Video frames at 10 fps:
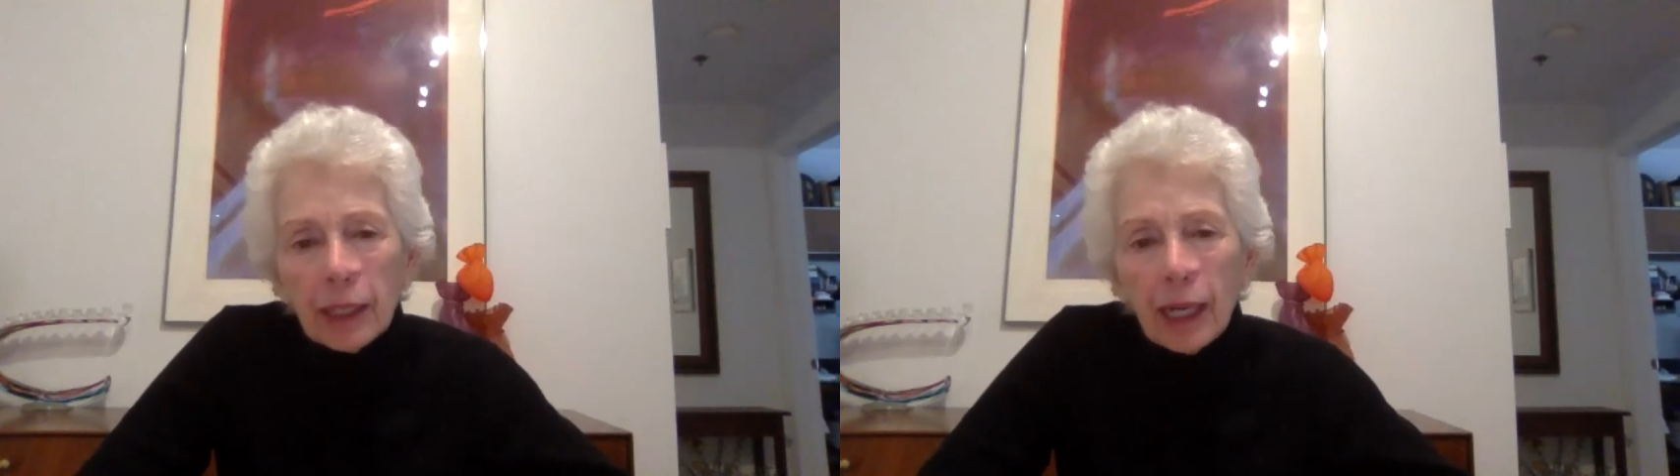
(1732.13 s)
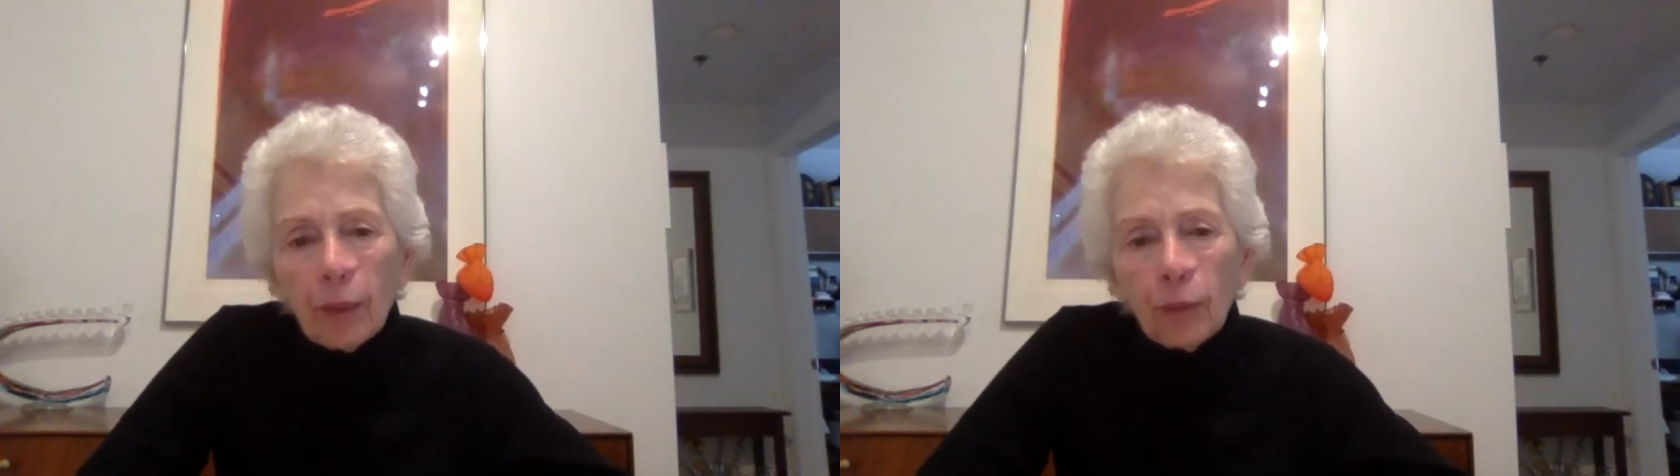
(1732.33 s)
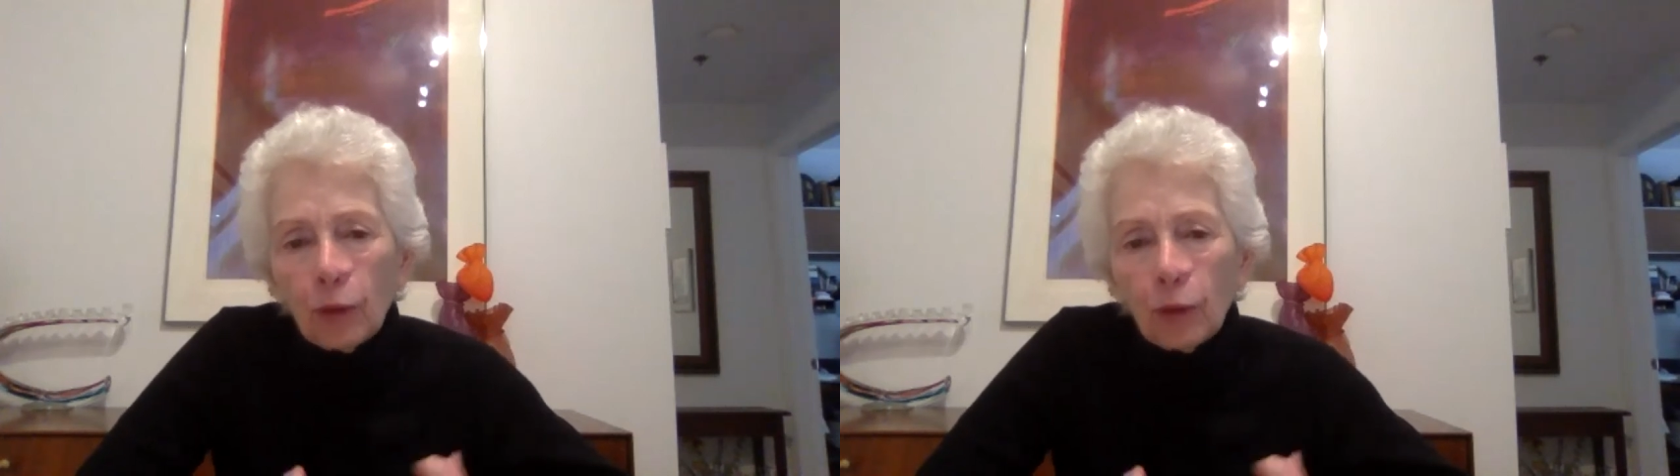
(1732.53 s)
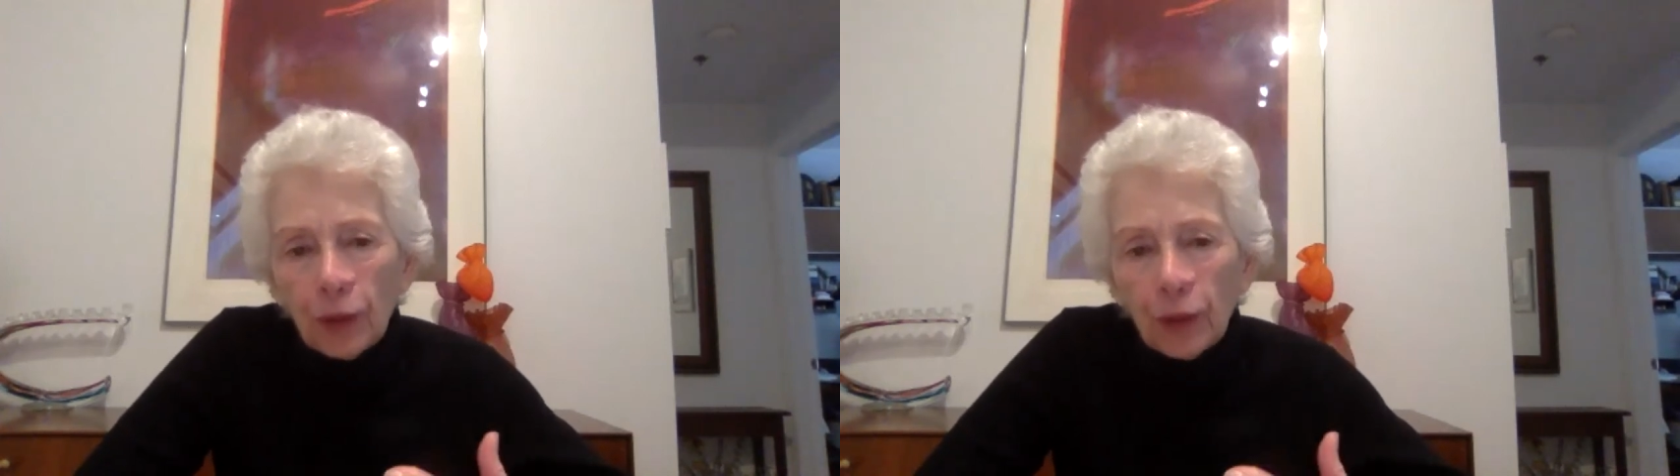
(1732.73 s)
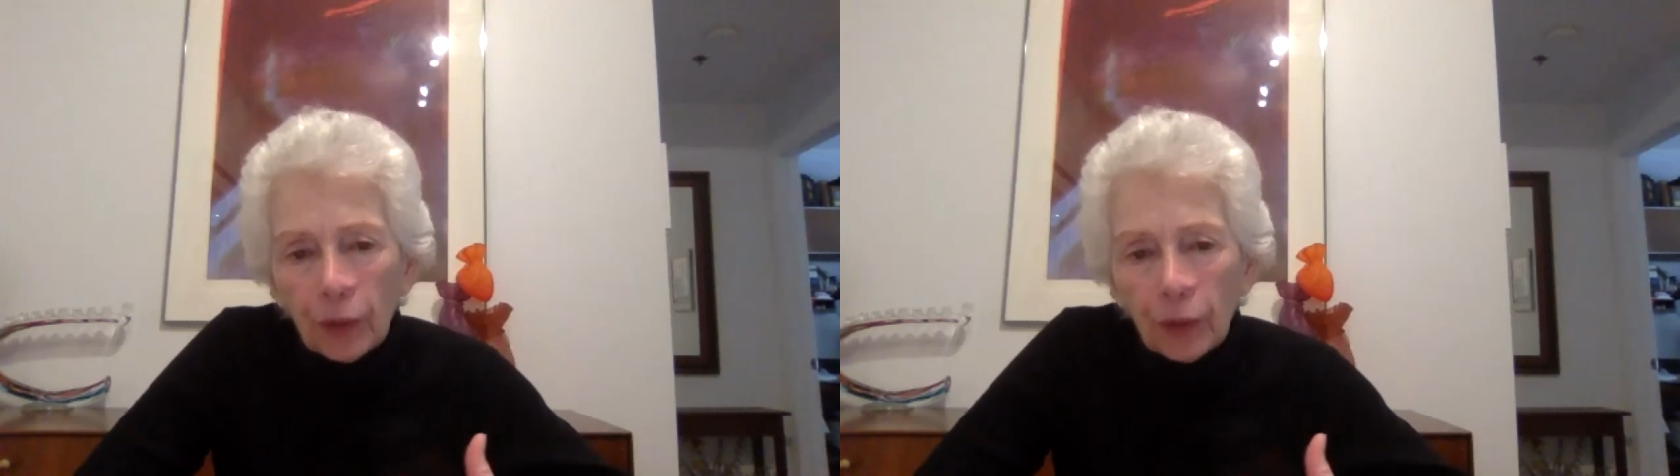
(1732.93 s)
time were
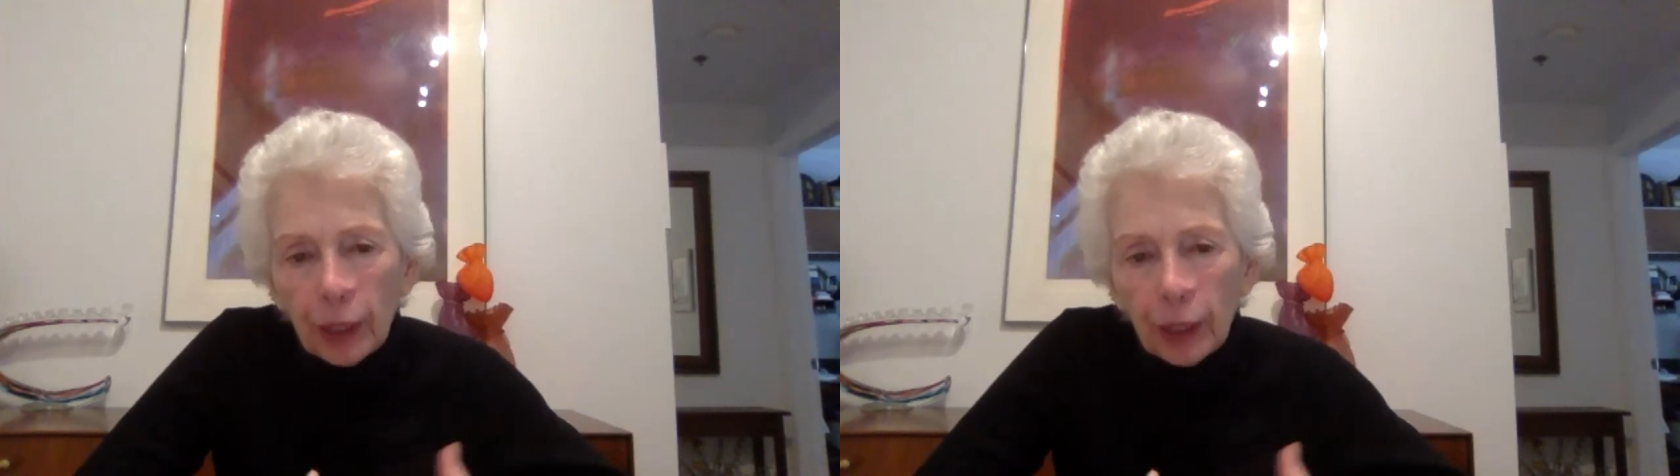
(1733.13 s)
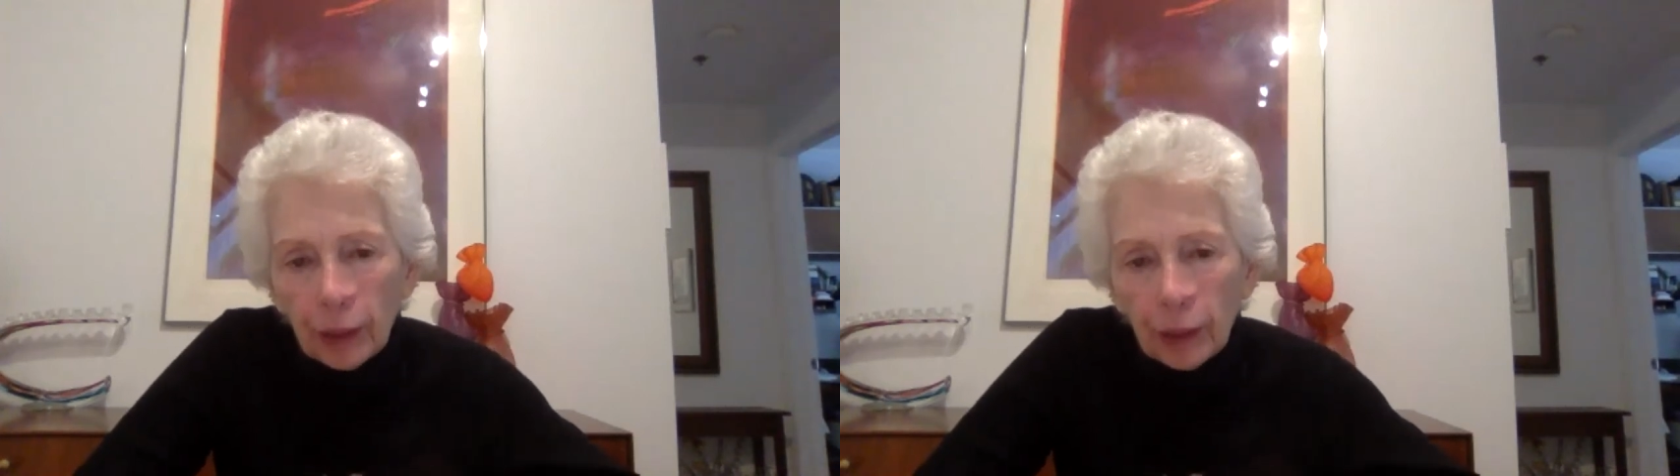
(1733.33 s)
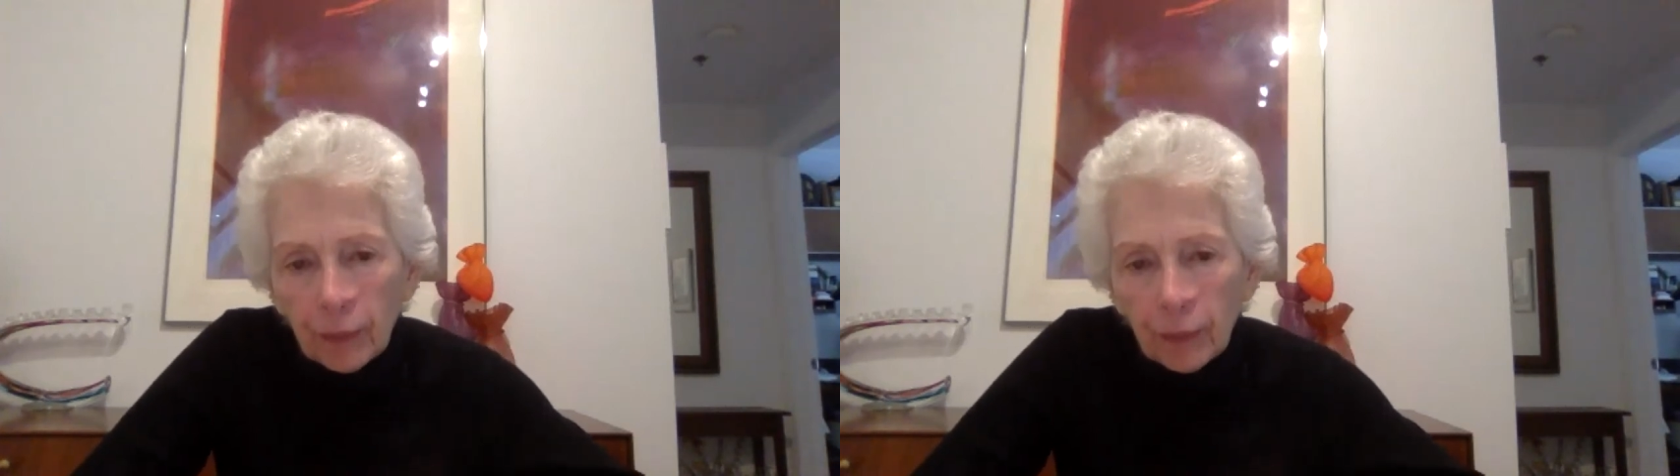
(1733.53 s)
very